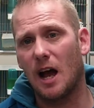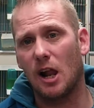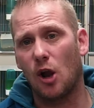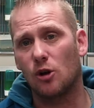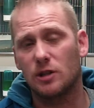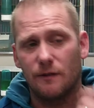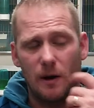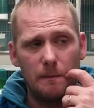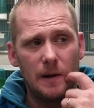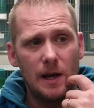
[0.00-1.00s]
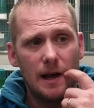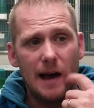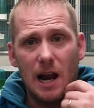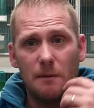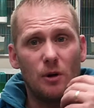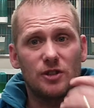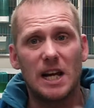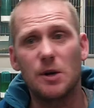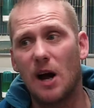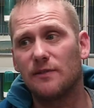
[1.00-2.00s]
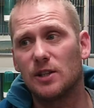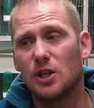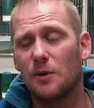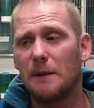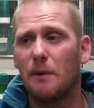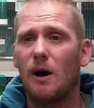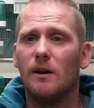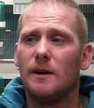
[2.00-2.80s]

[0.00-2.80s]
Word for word: a lot of them. And I'm not saying you have to do it, but